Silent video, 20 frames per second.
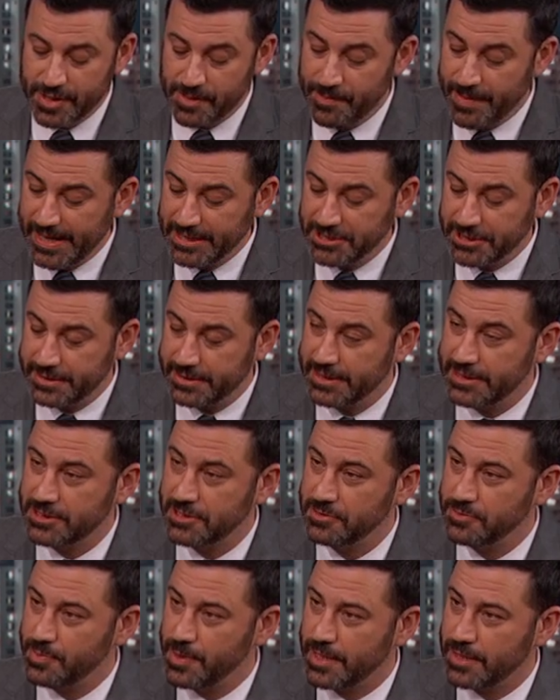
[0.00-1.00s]
we are mentioning
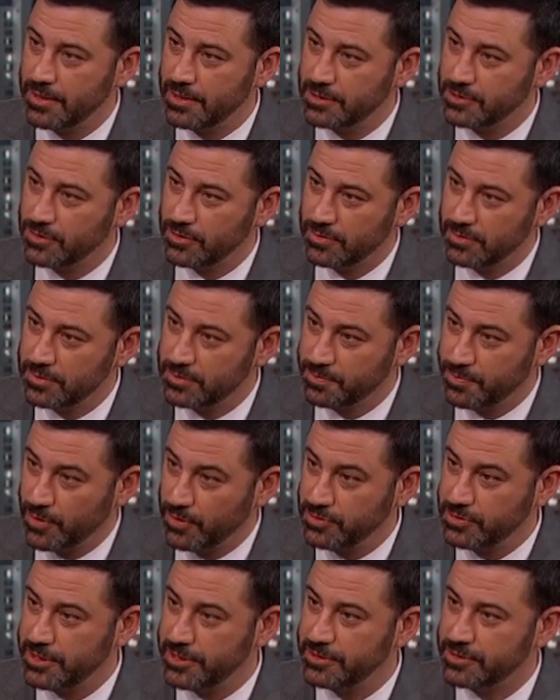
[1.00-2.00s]
this is because the
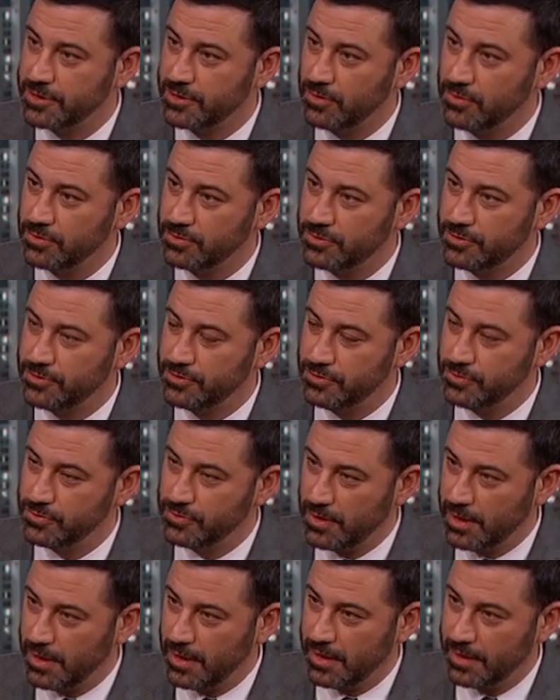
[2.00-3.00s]
proceeds go
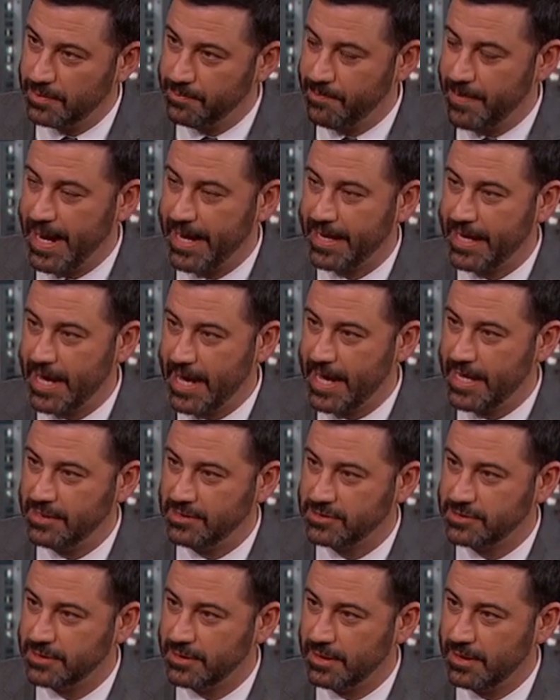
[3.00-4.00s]
to MAC
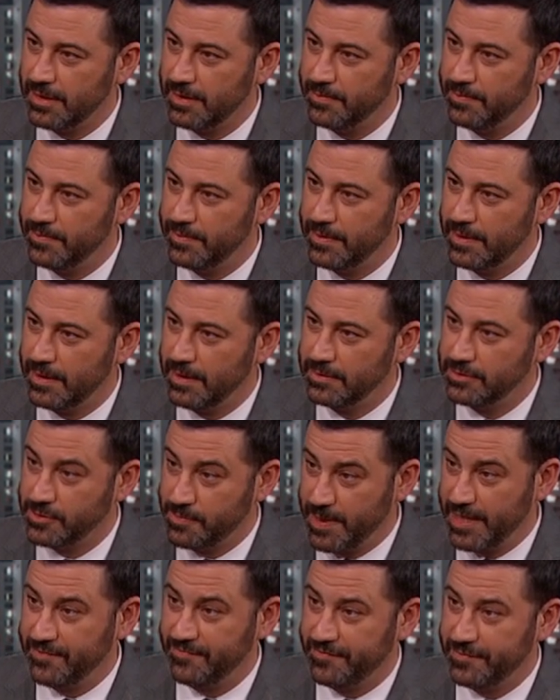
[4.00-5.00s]
AIDS to
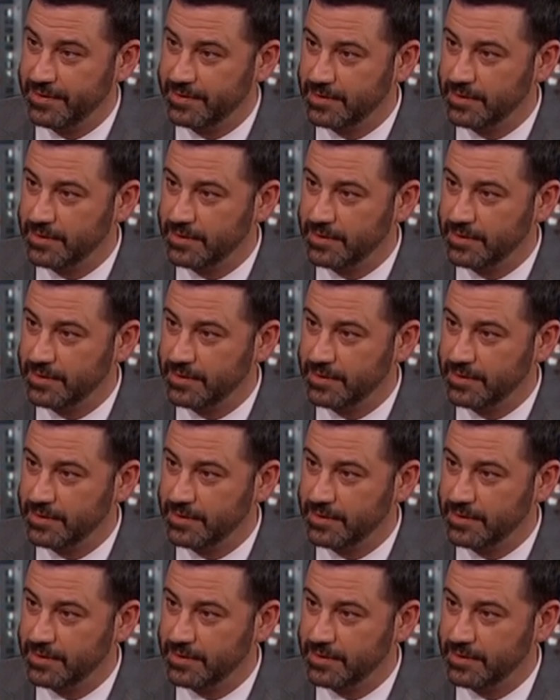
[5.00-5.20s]
benefit